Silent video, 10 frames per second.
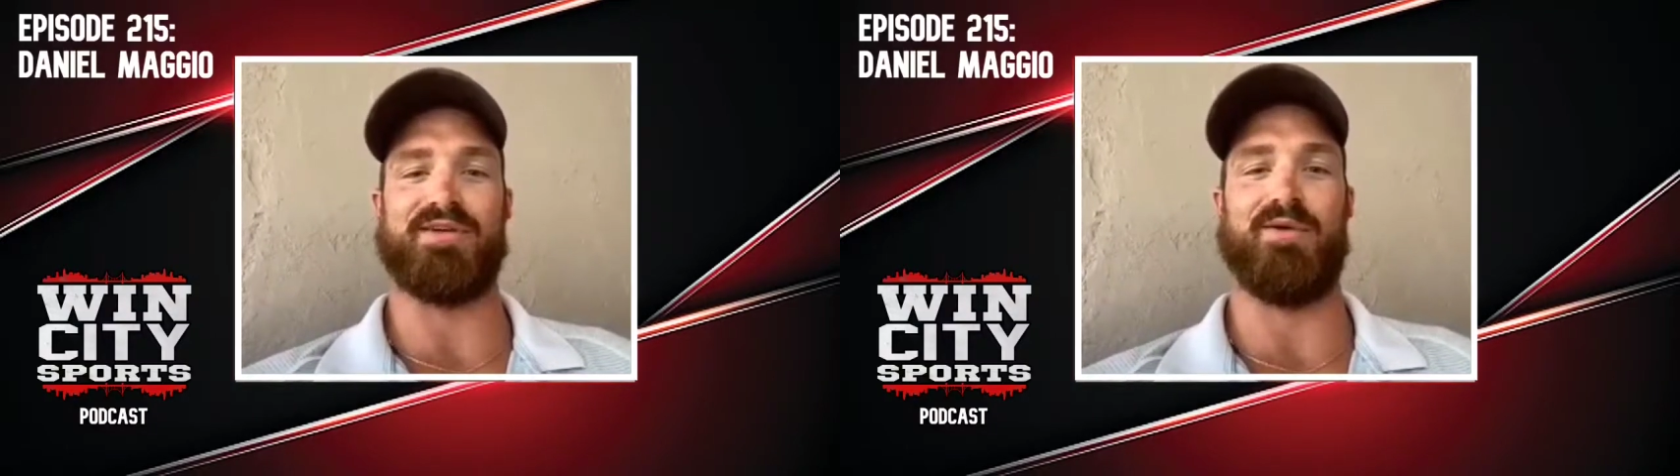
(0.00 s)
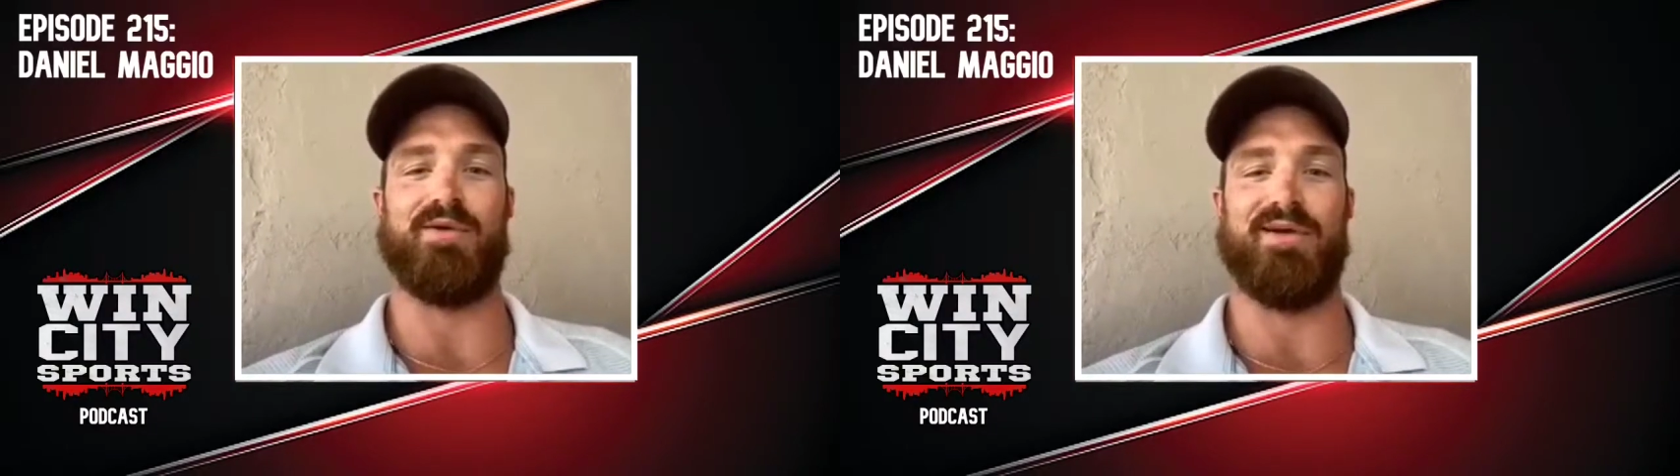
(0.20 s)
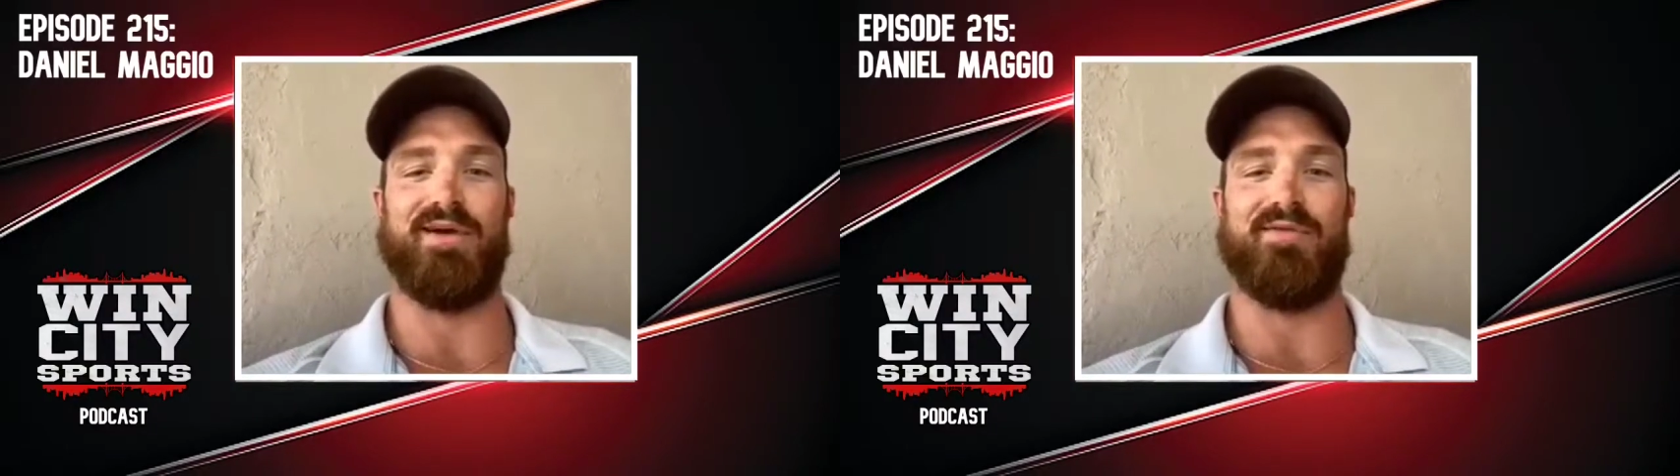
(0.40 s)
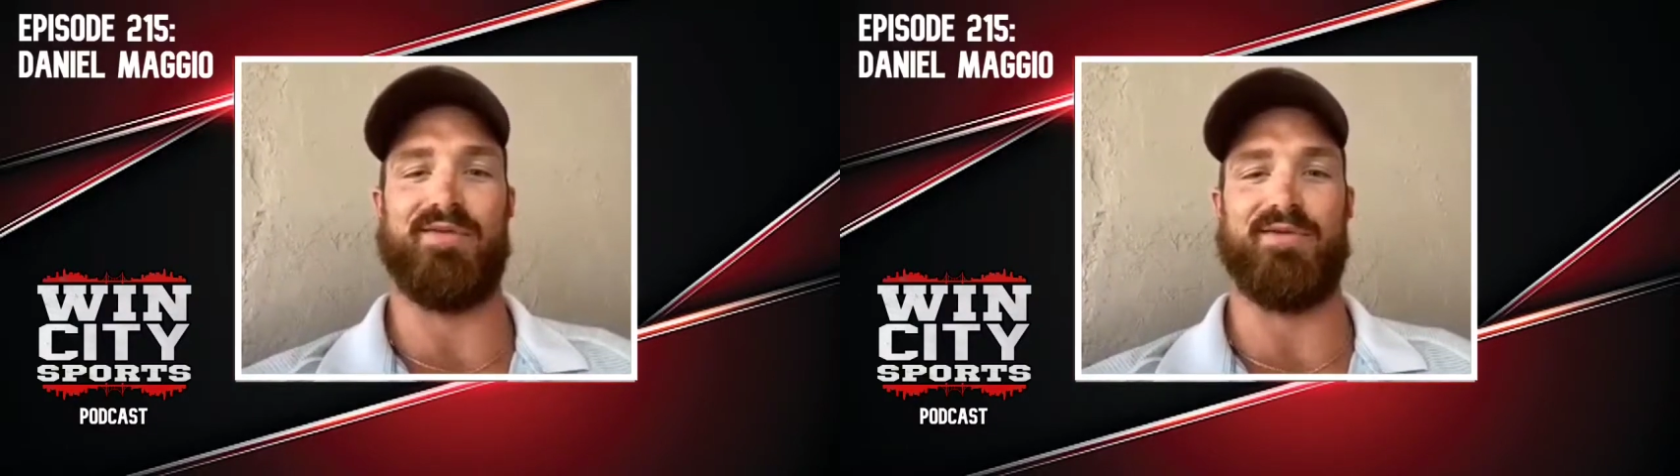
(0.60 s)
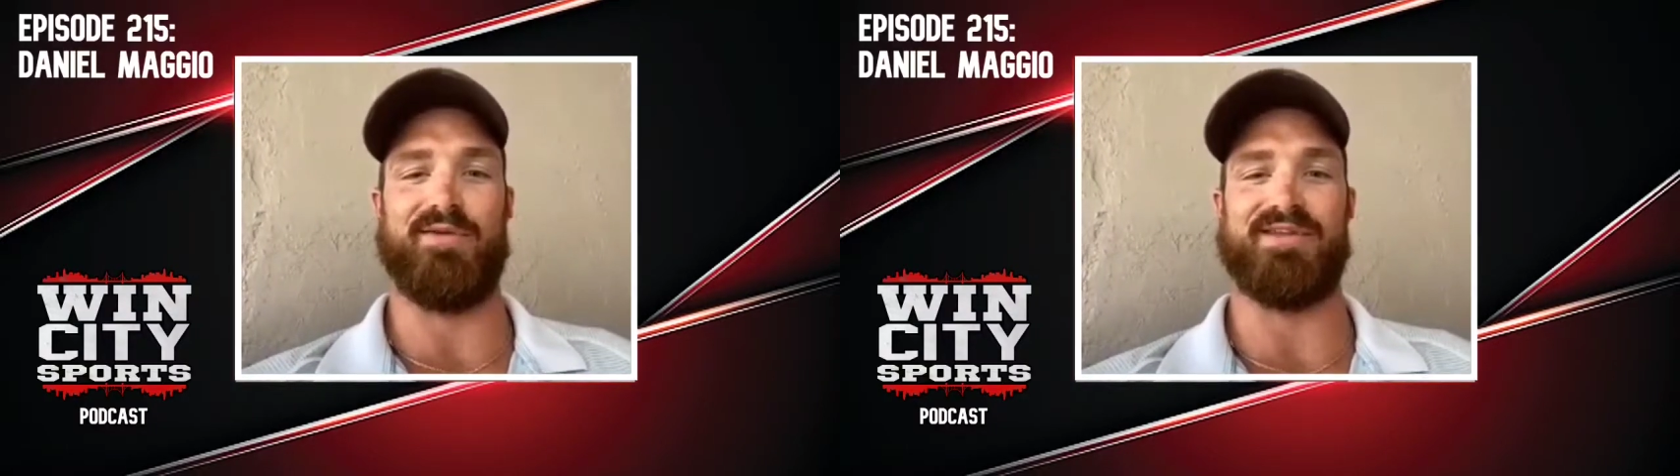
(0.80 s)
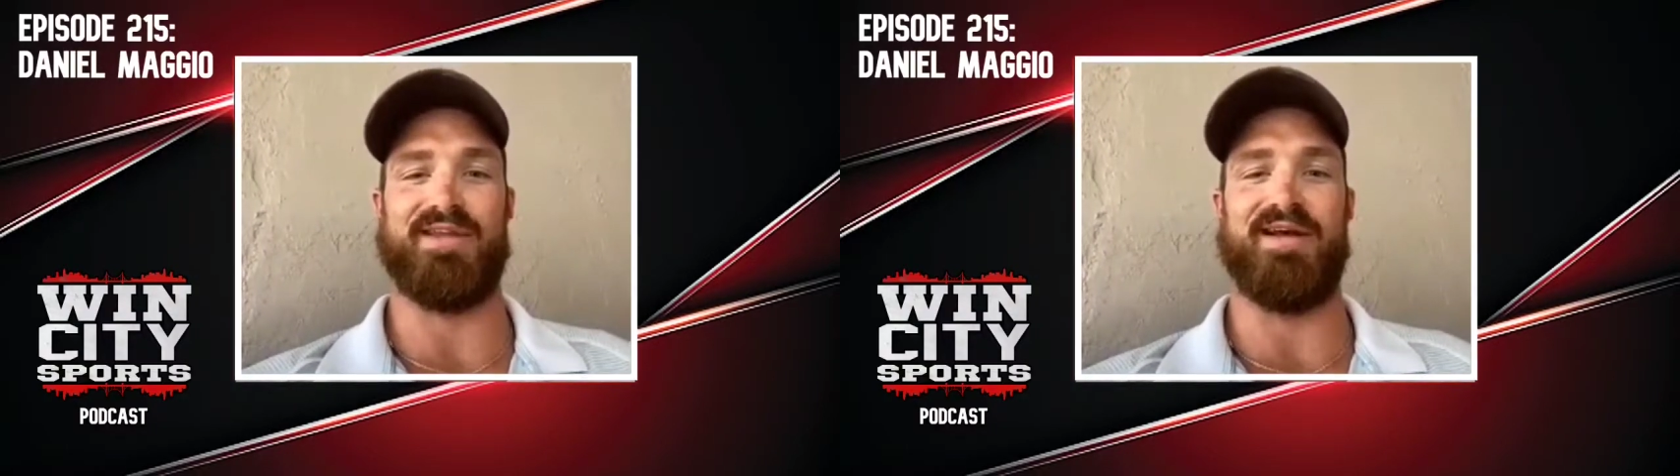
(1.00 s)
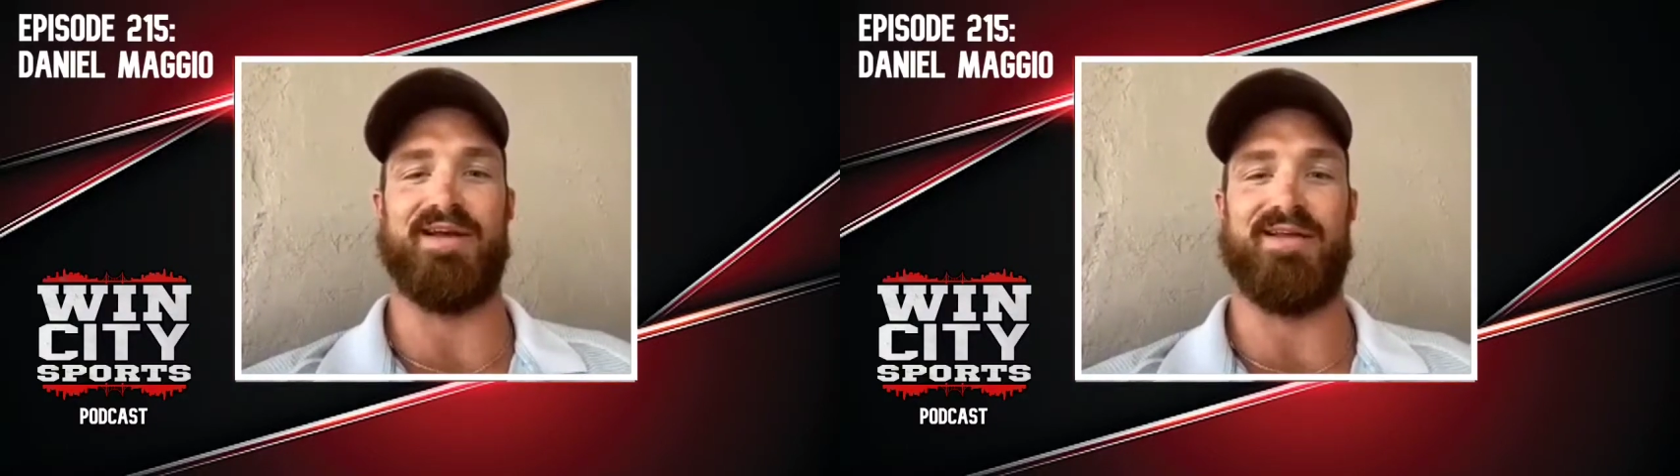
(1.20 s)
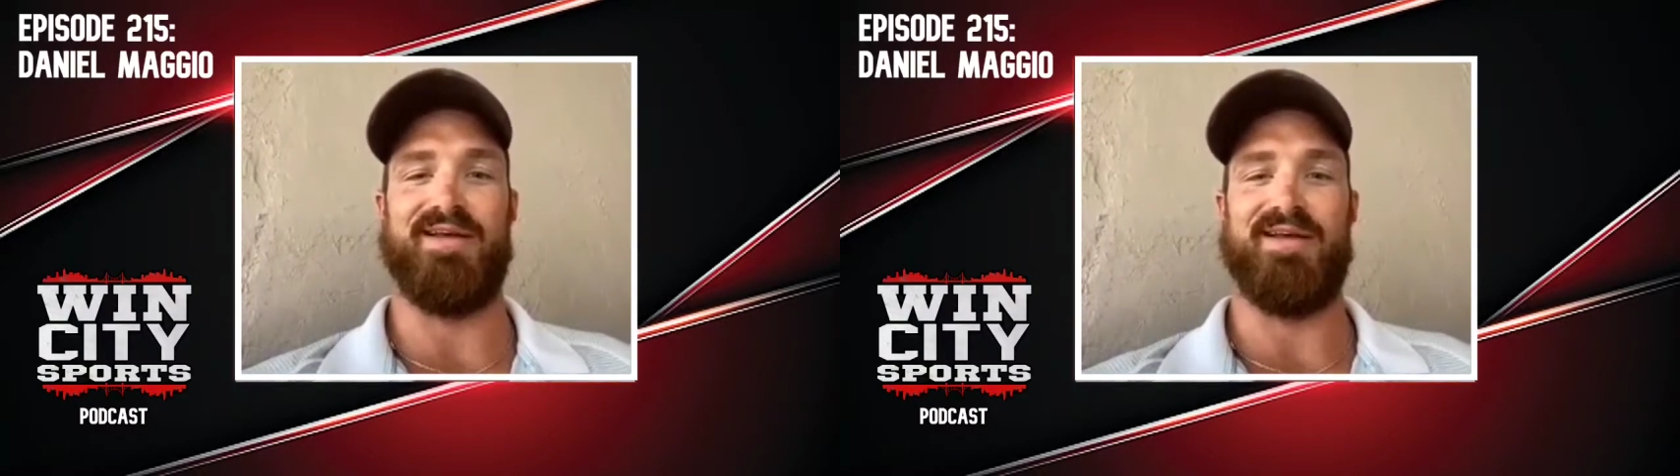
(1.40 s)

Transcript: go there every Thursday night